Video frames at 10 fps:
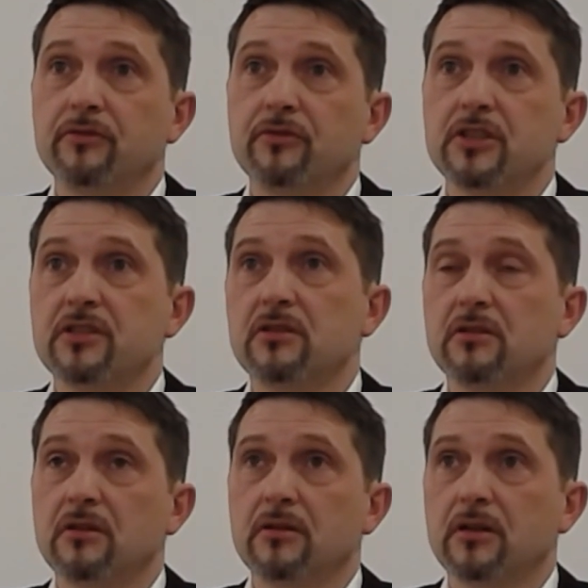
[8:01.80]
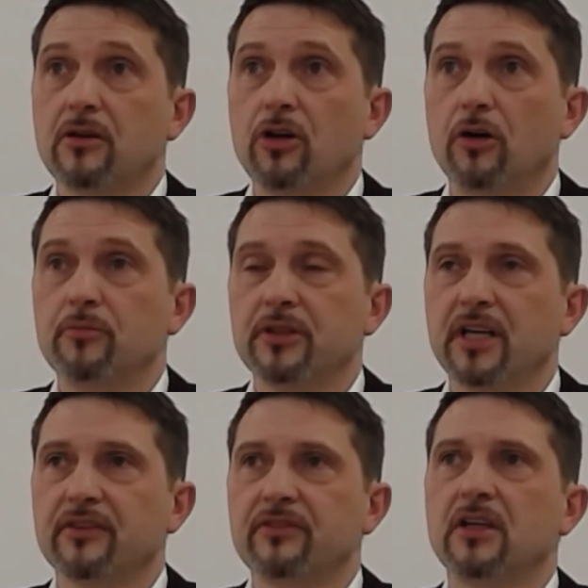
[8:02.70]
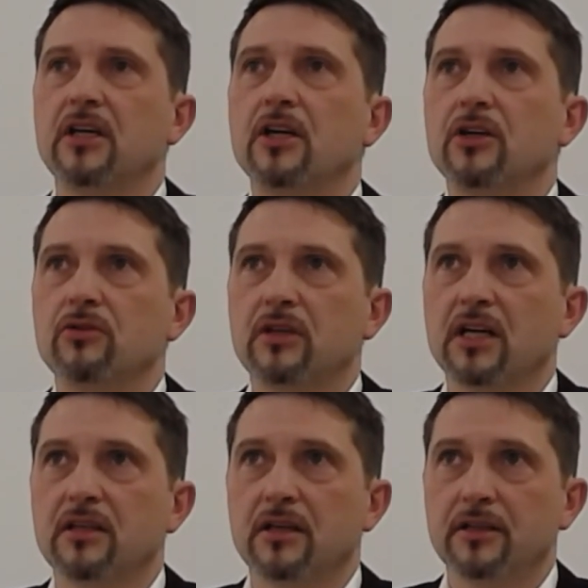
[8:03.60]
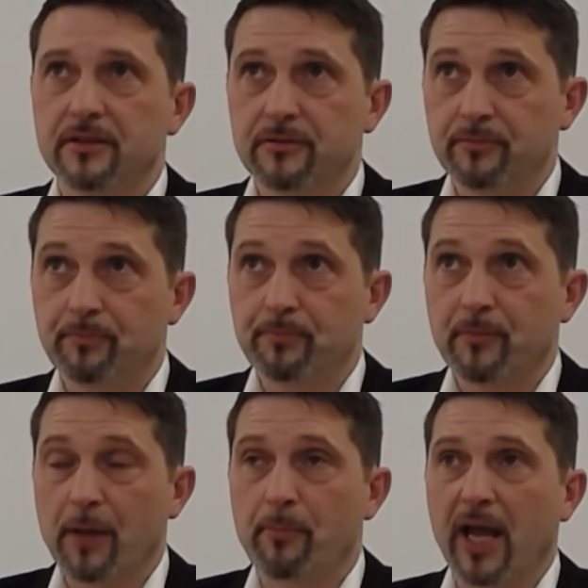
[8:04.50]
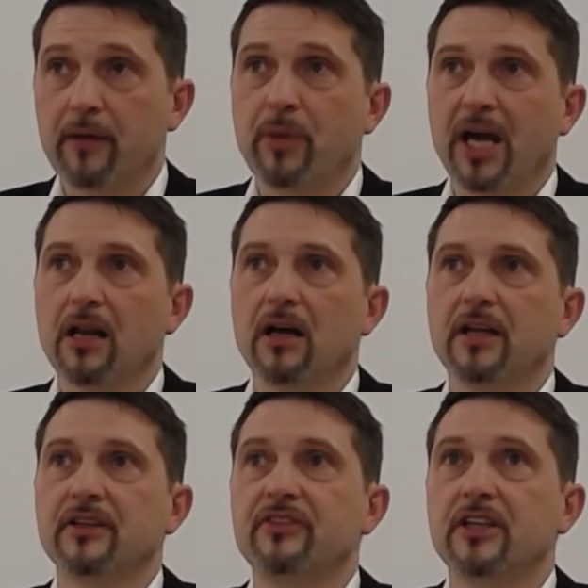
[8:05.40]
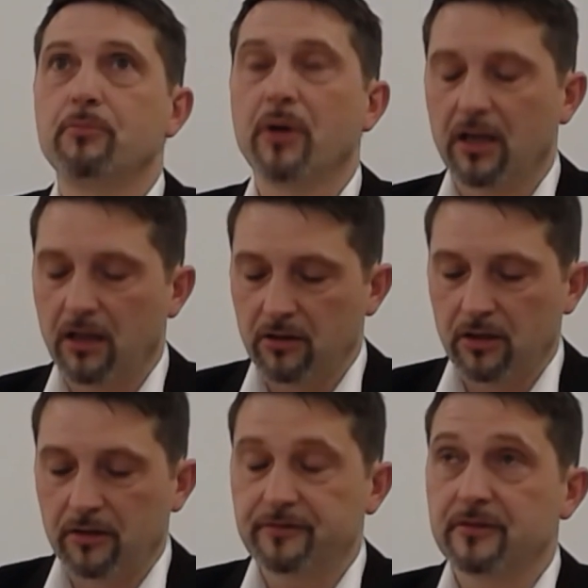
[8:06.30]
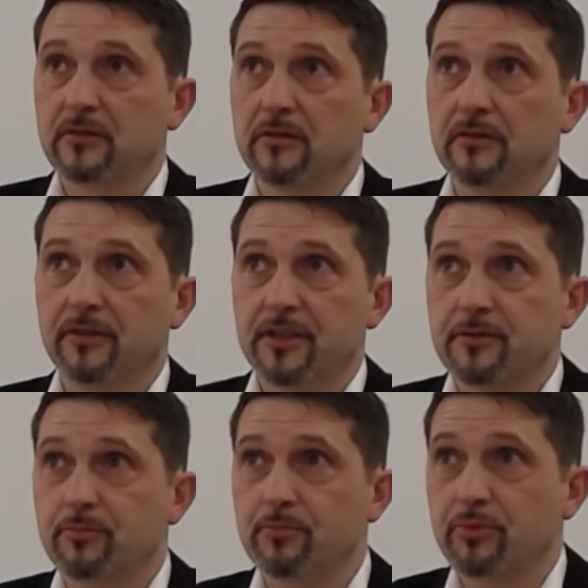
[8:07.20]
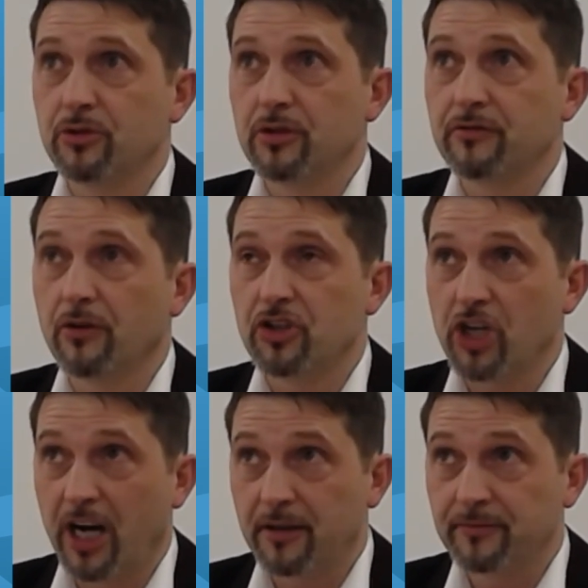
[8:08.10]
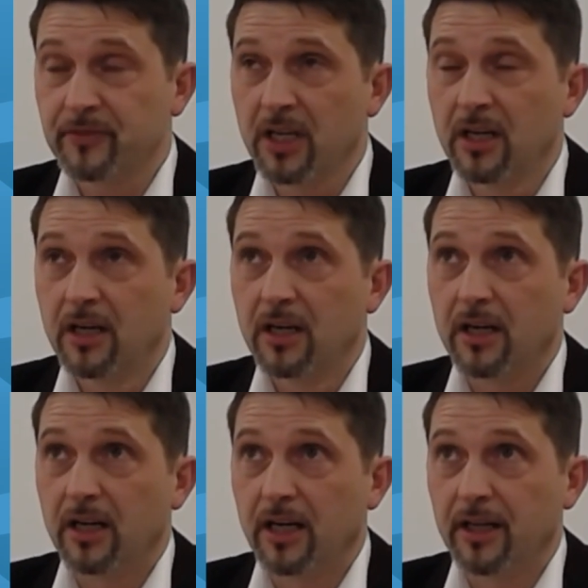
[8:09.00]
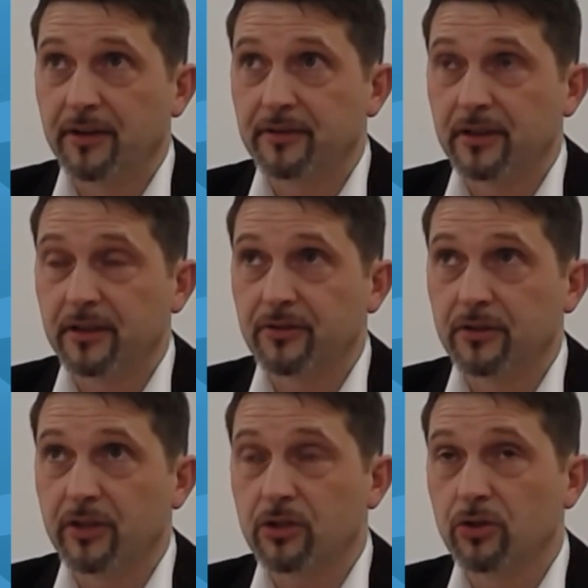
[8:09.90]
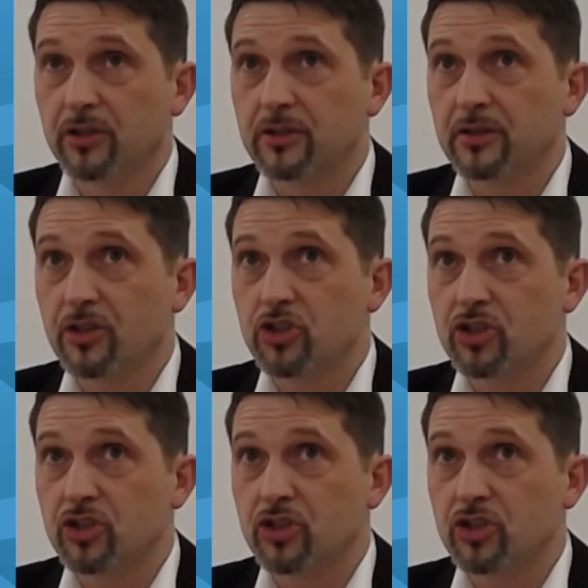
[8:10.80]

with these components to get a back panel and a seat panel of this beautiful chair. And uh, so we could